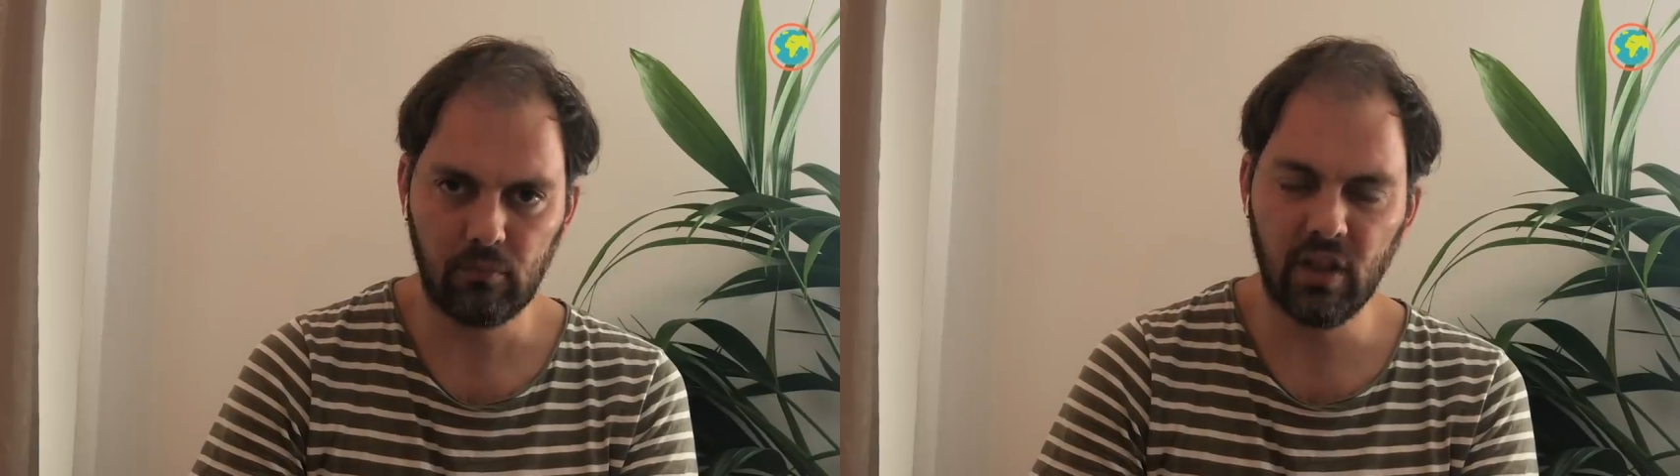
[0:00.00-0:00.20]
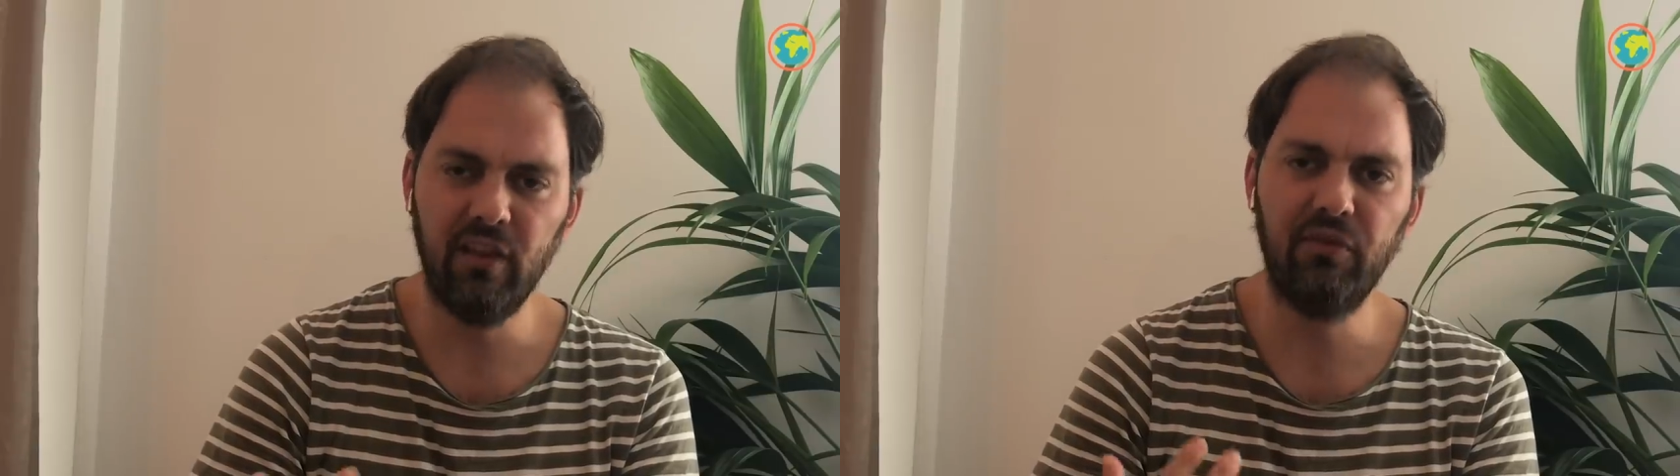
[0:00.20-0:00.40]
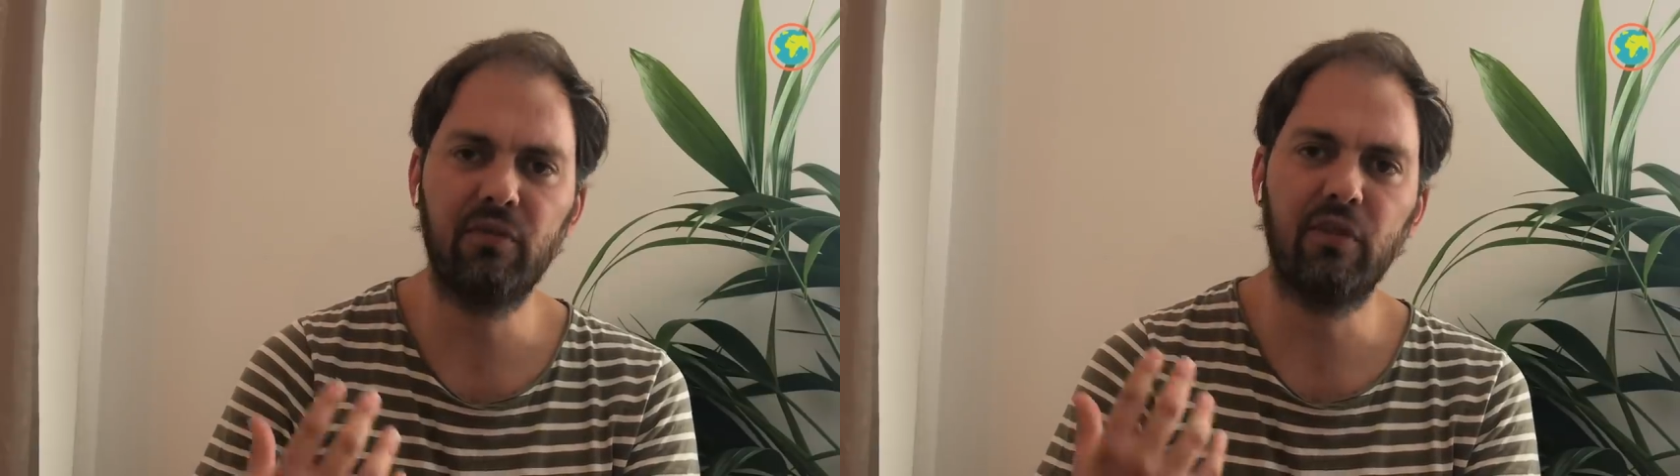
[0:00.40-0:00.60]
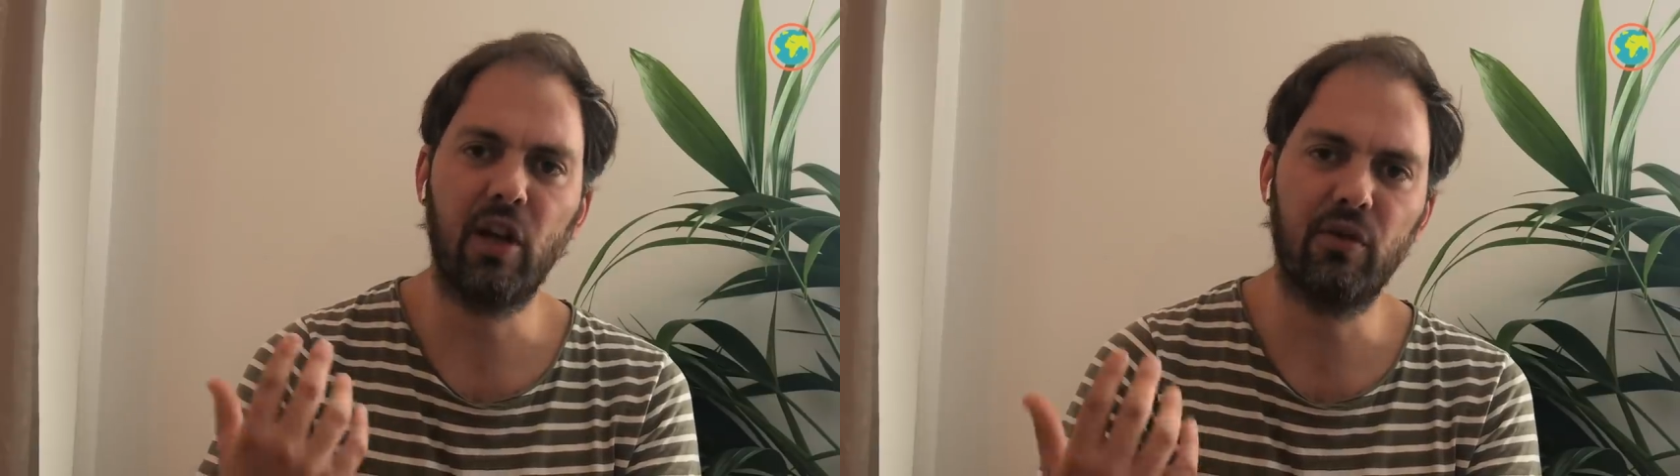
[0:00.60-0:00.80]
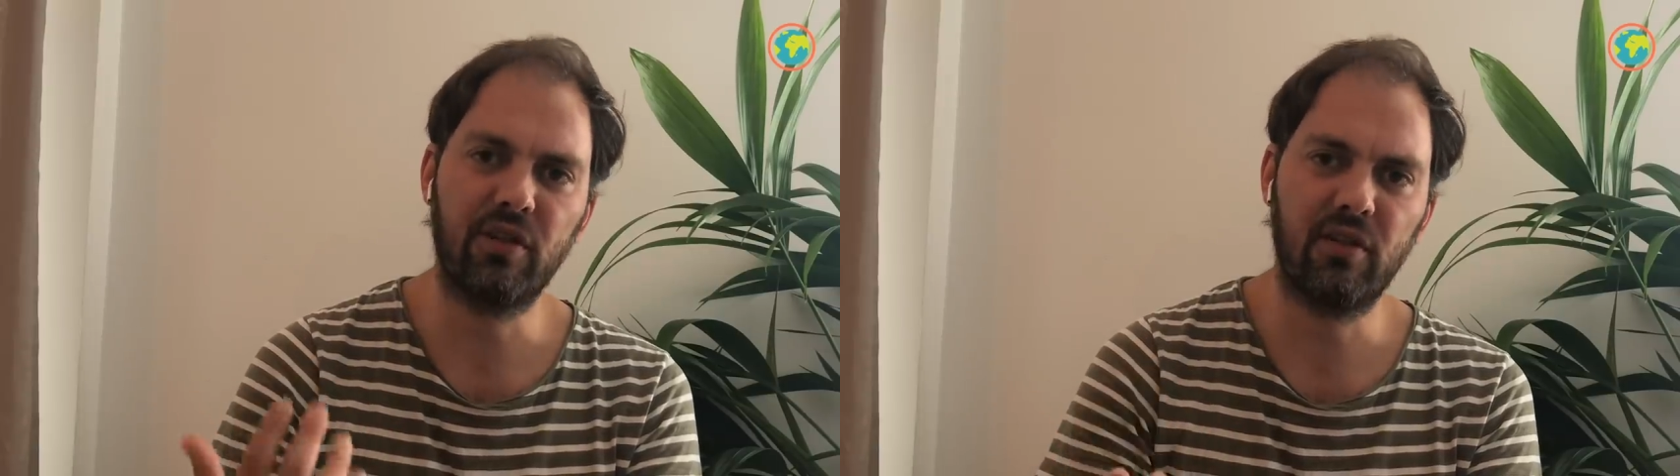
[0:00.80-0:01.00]
if the
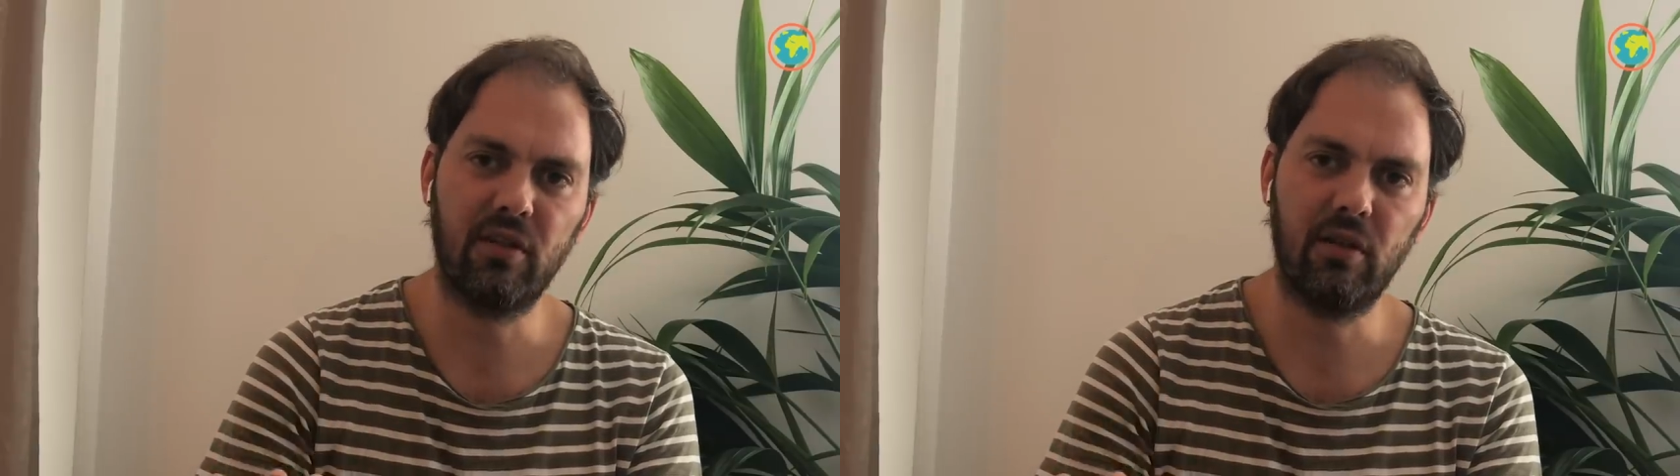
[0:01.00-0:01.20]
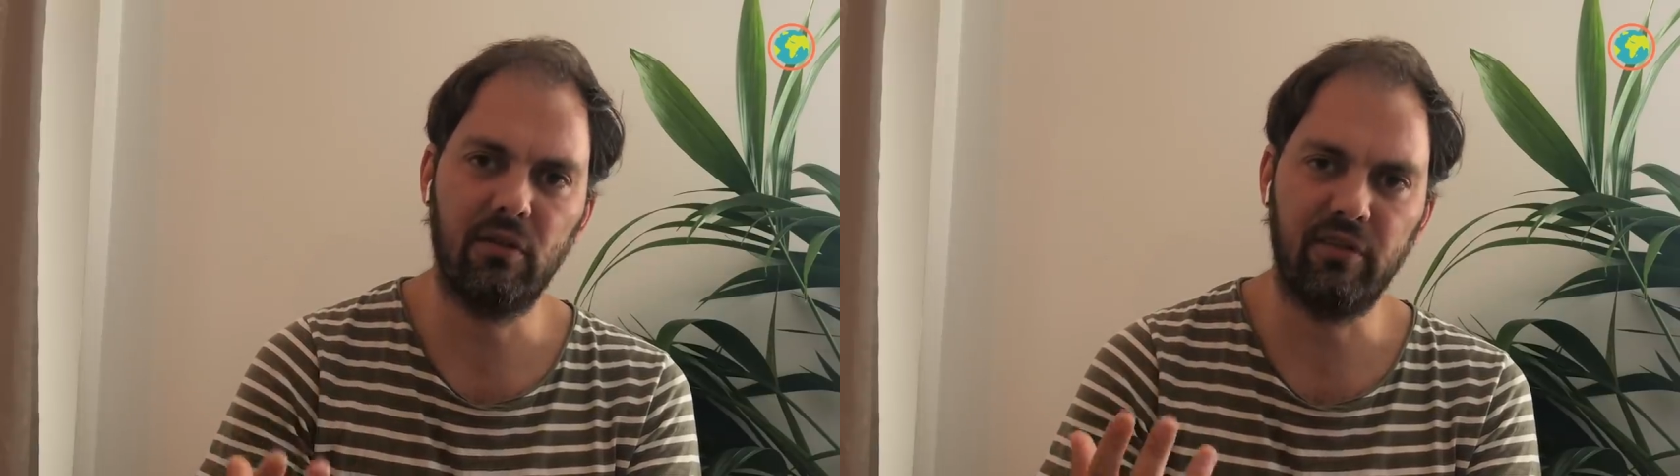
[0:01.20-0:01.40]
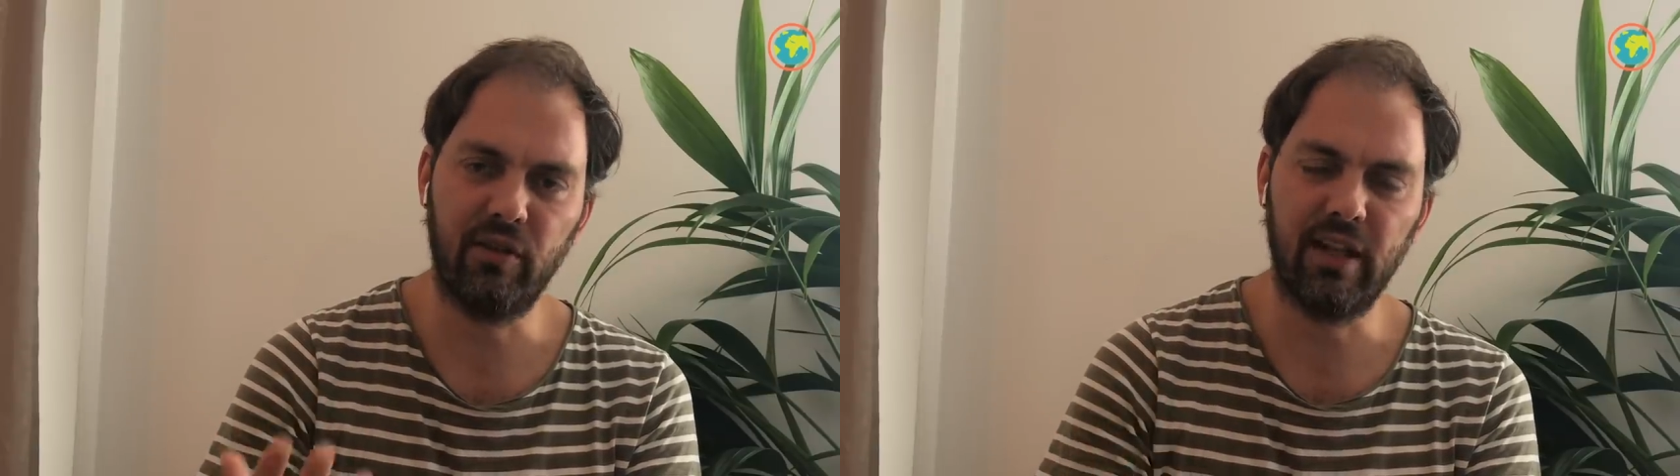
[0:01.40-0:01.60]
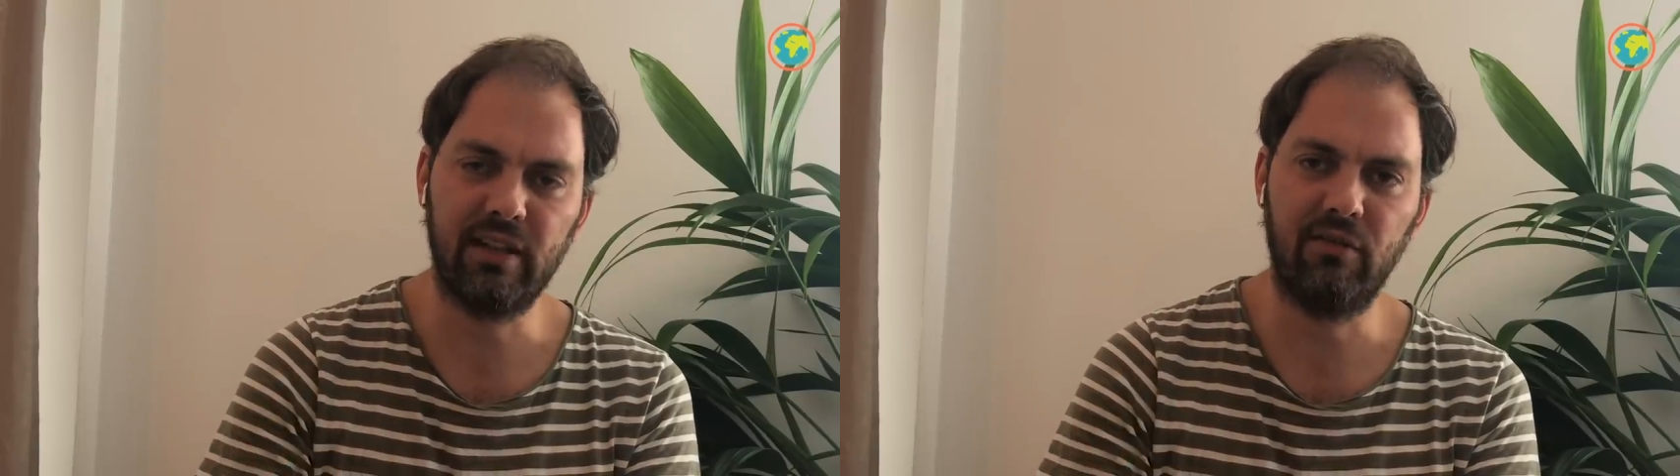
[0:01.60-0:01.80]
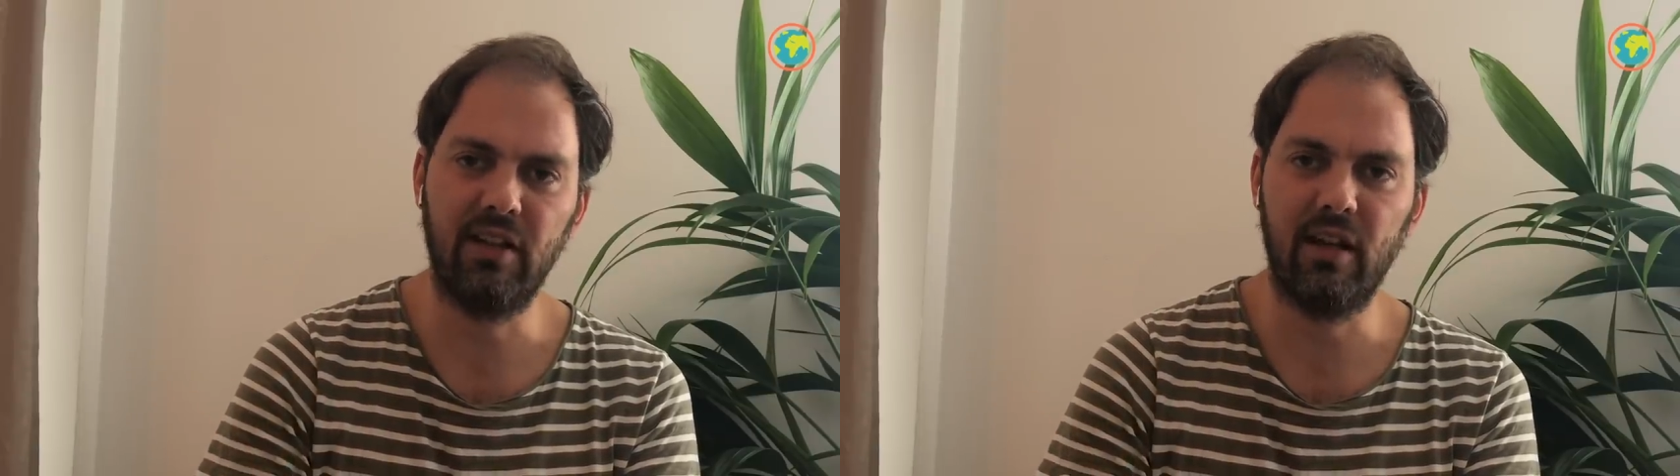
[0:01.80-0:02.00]
virus is still very
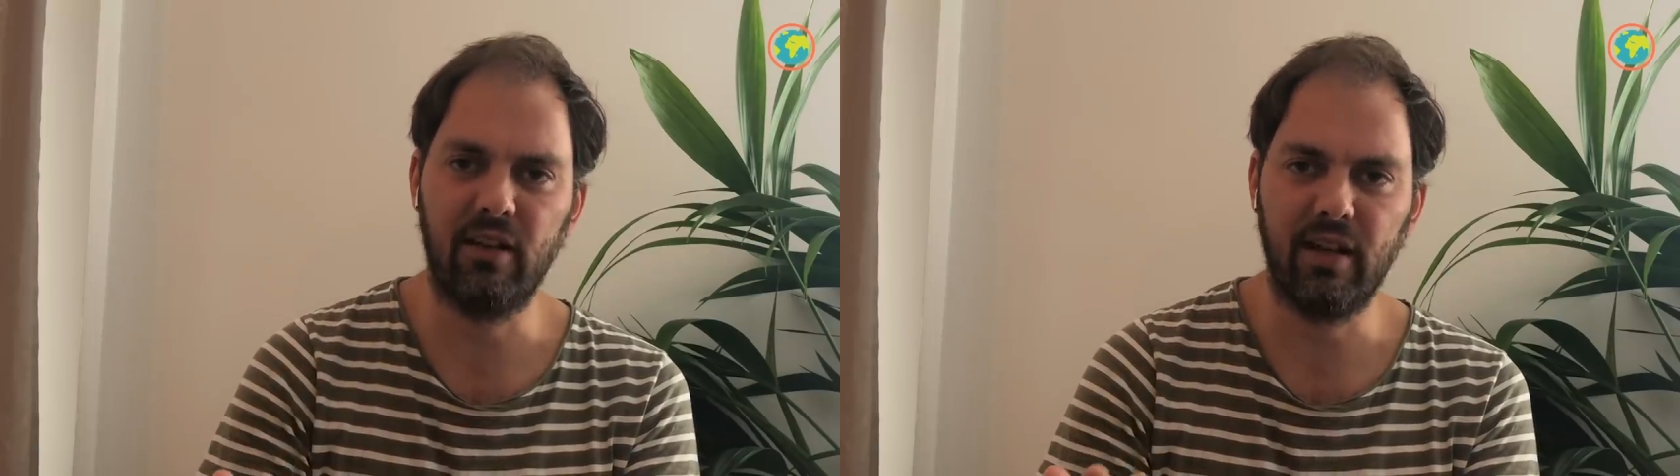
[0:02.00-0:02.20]
active there,